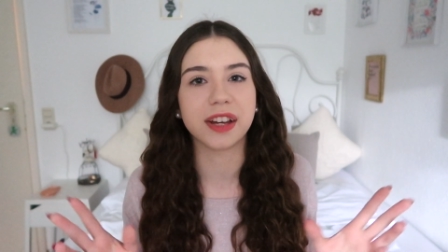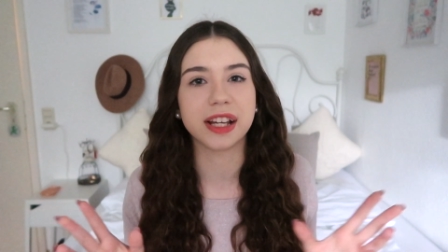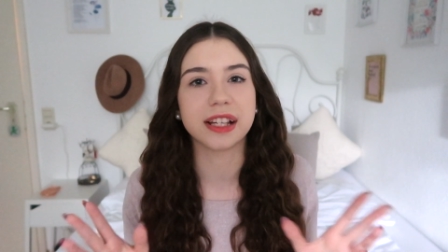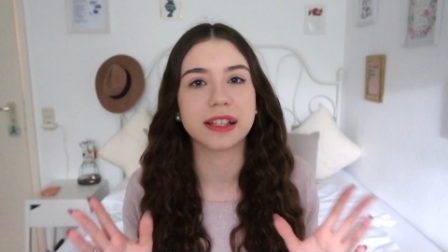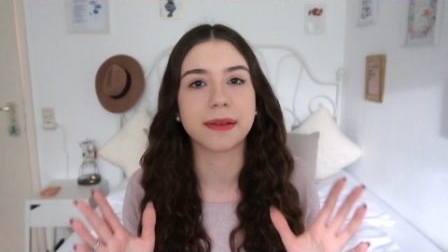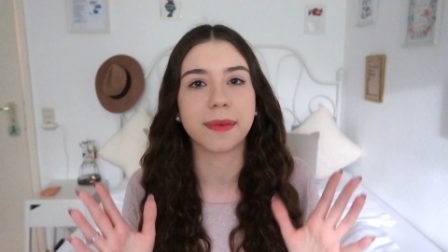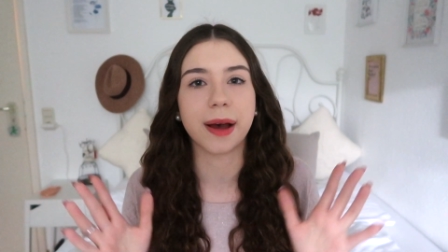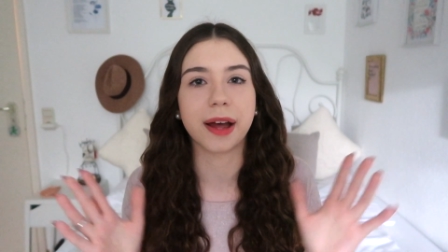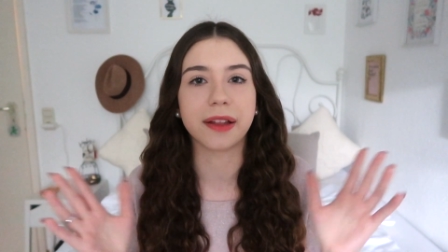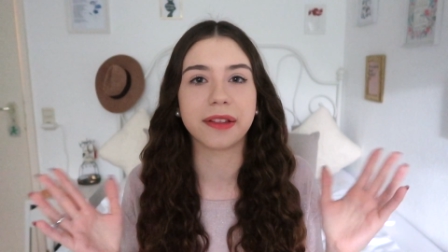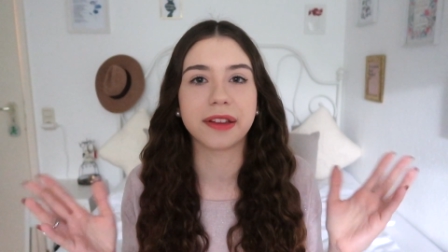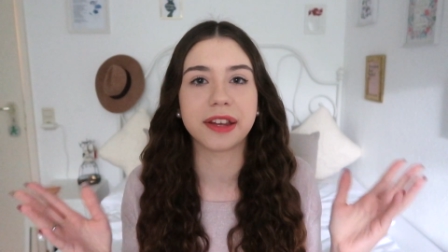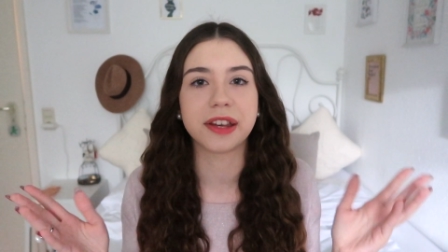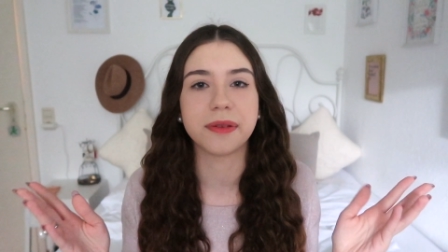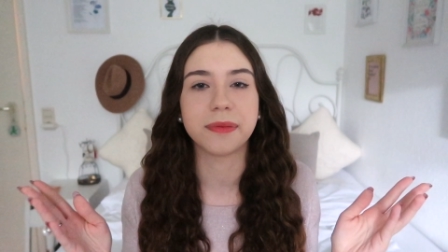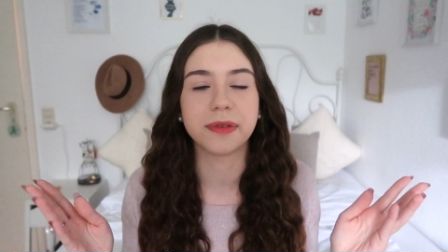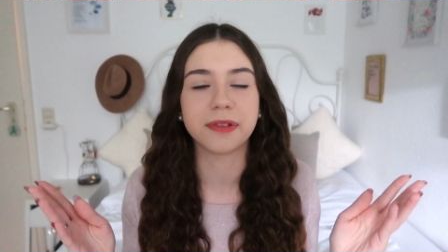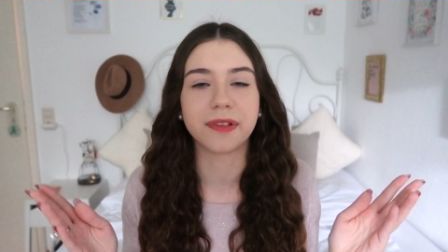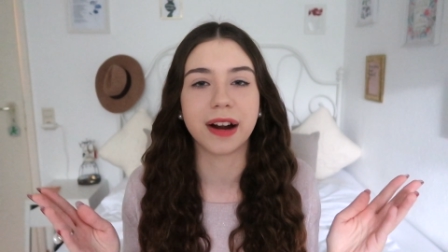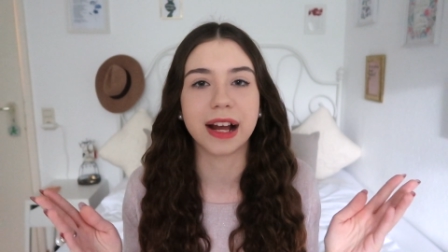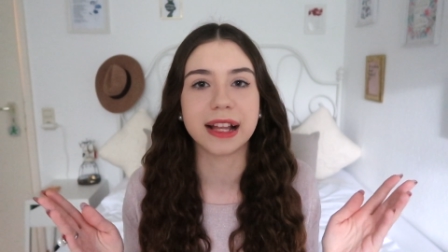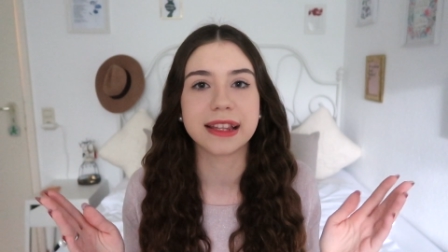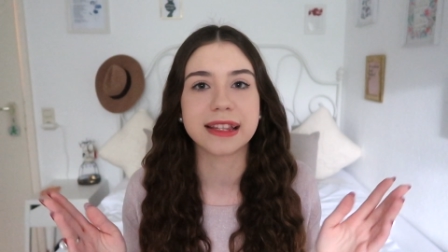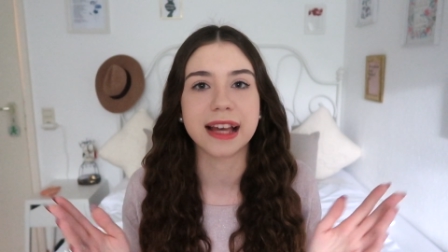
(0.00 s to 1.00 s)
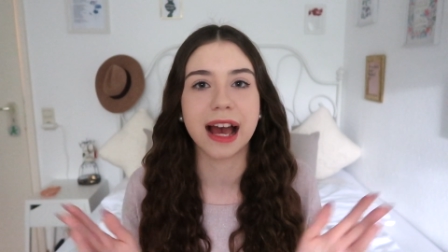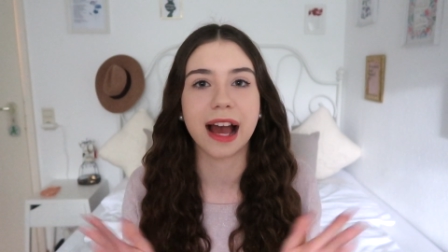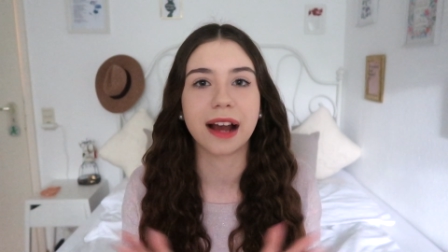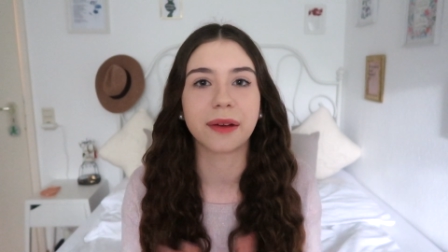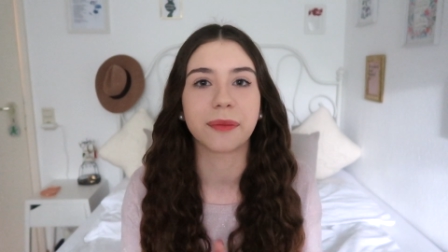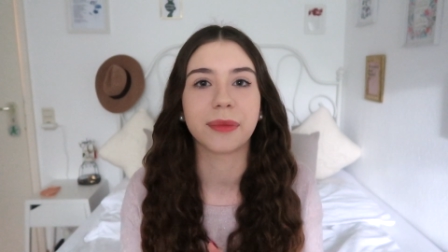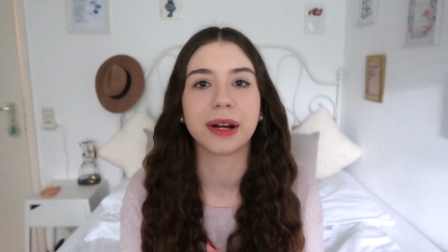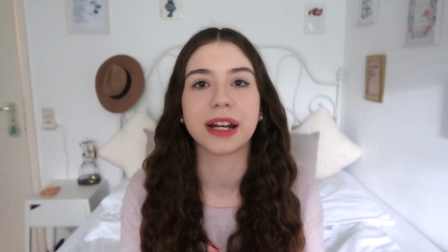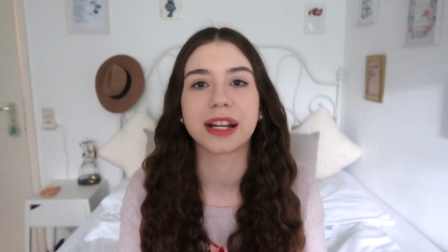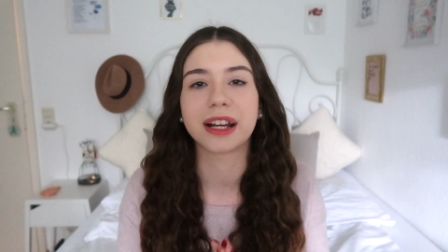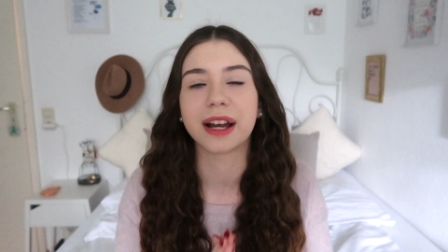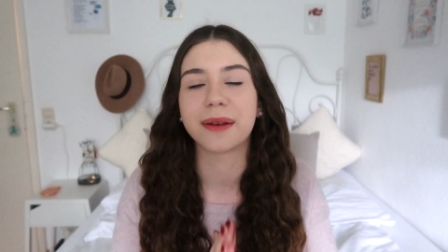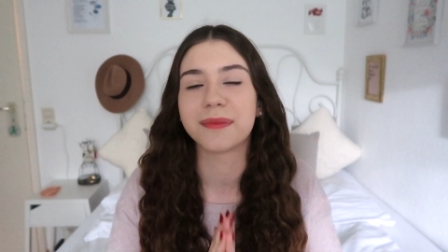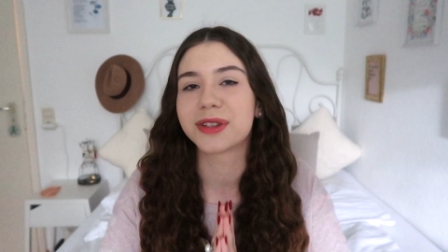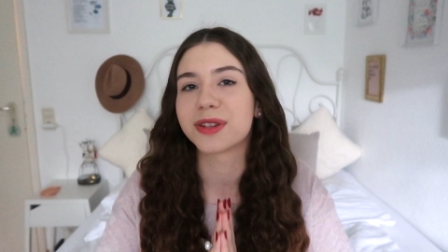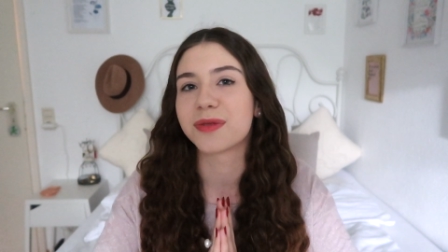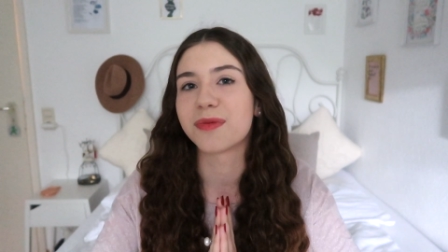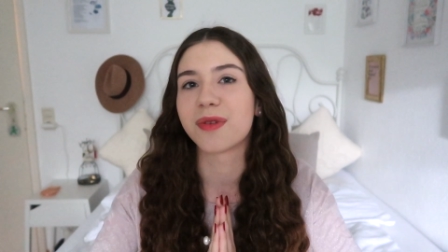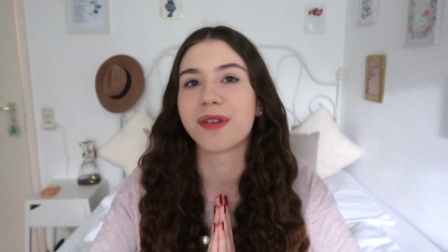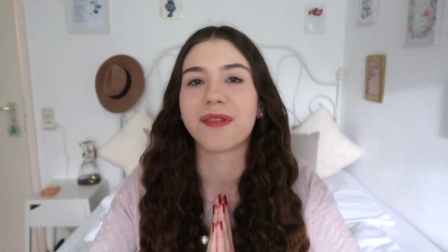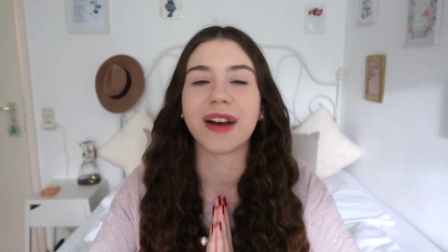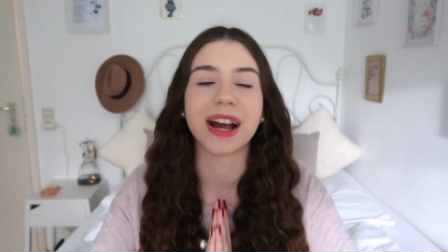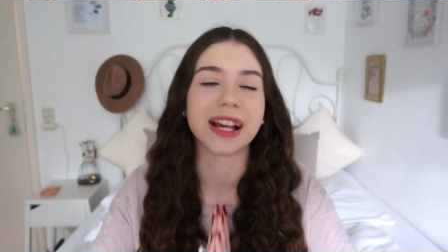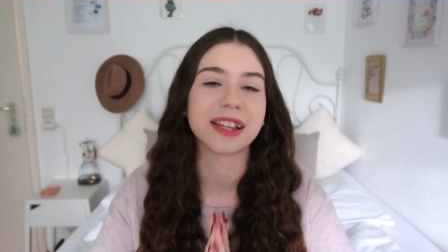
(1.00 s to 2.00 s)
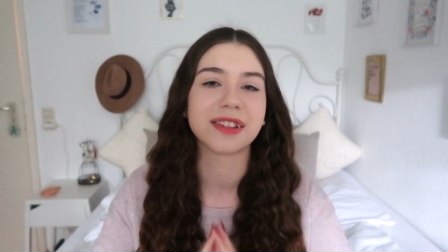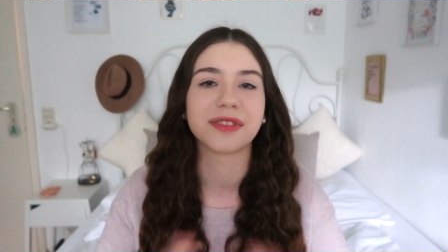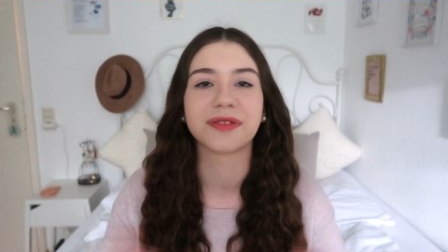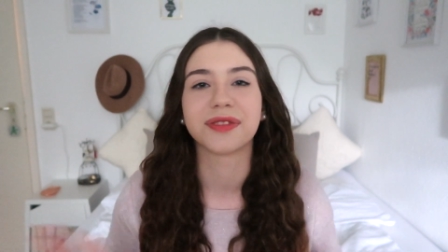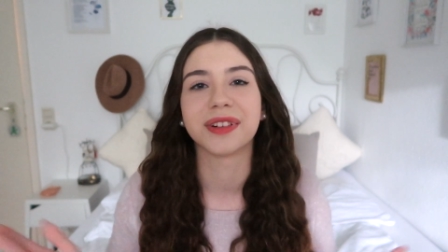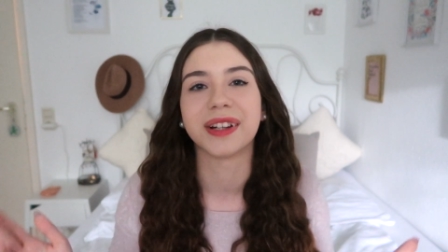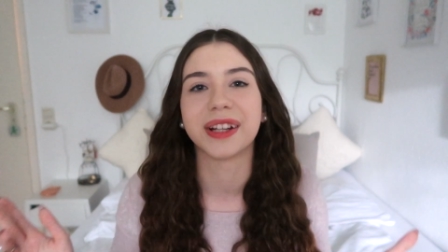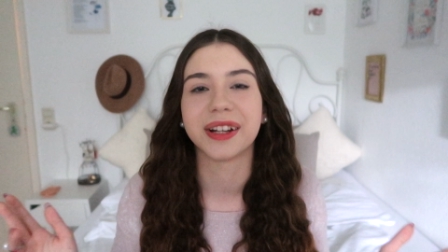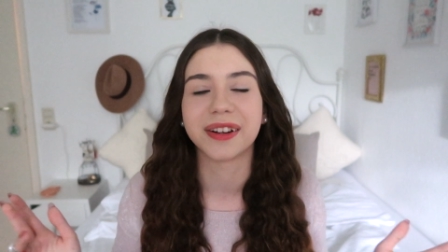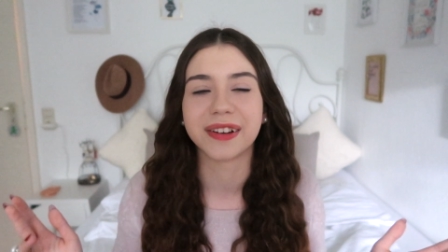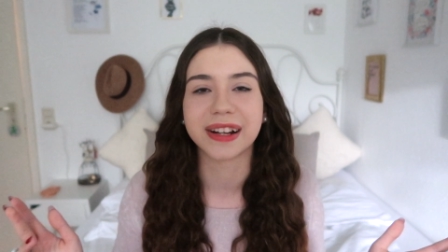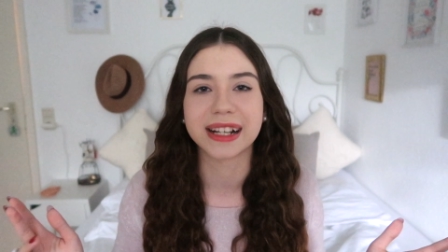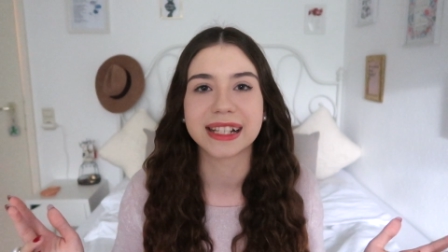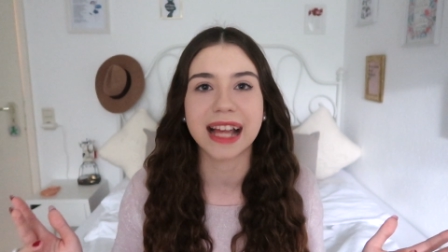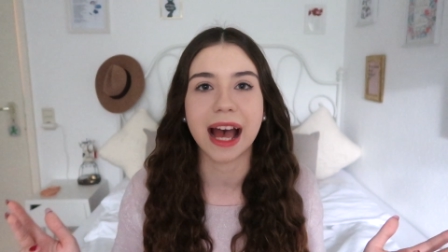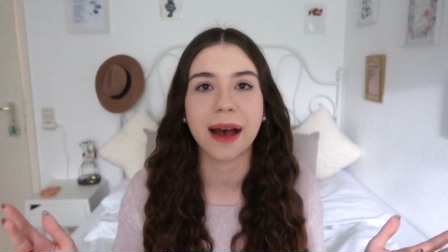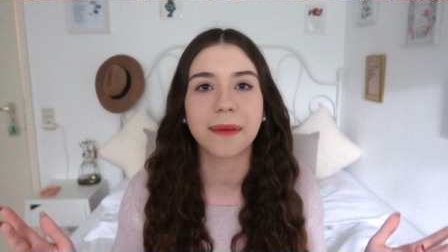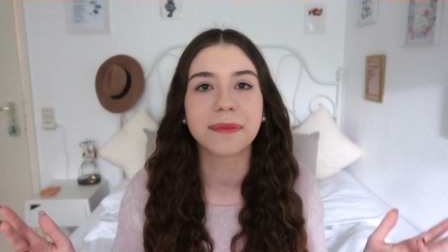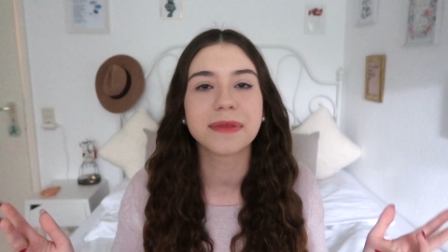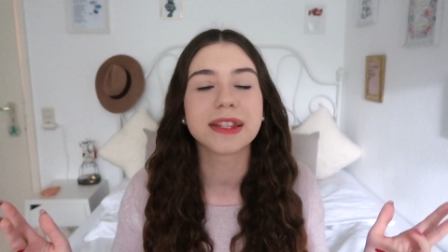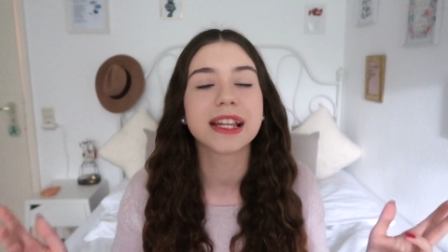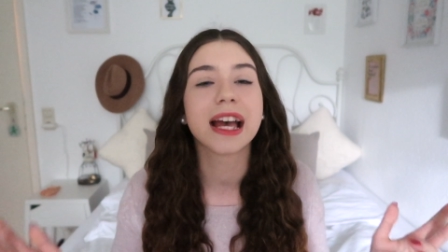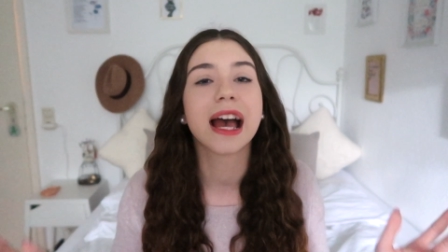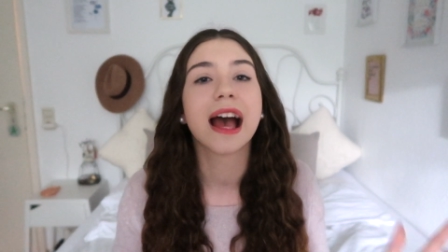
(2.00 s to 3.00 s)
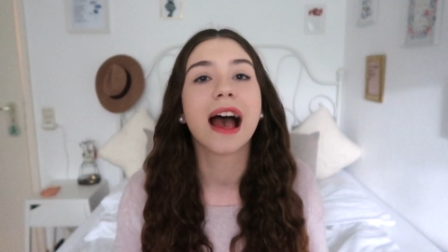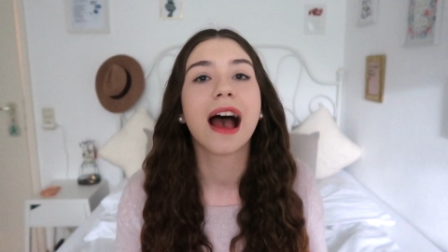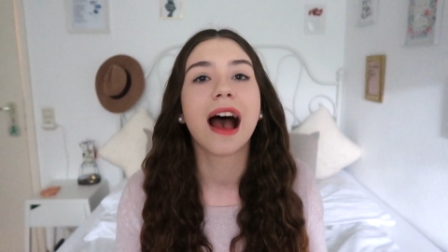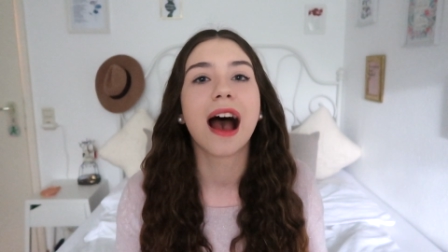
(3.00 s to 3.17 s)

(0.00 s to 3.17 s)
things about the Human Rights Act when it comes to revising for your exams.